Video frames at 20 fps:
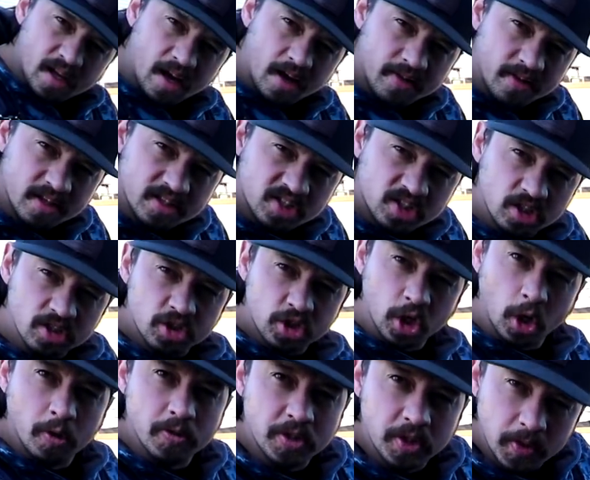And this just
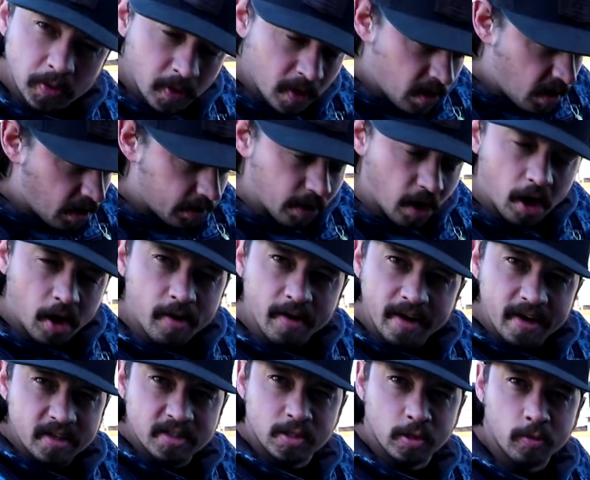shows you an
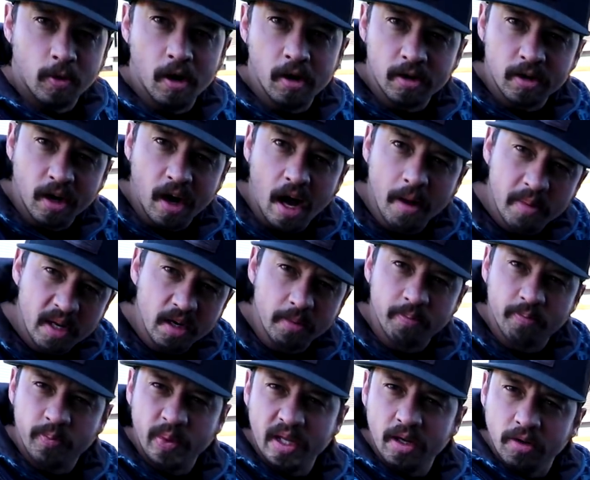R8 is the wrong car. I mean, a
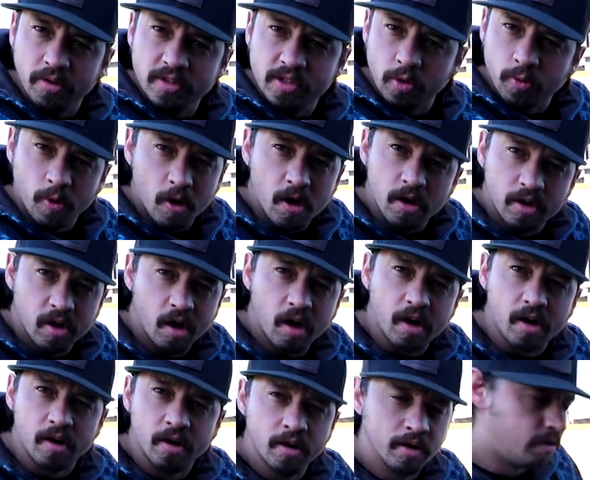Beetle is the wrong
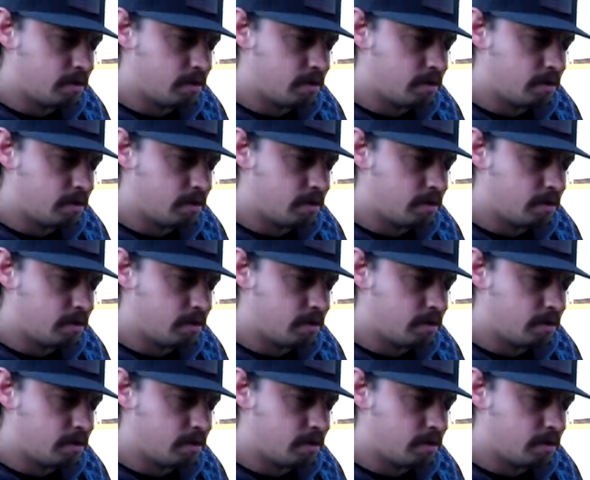car.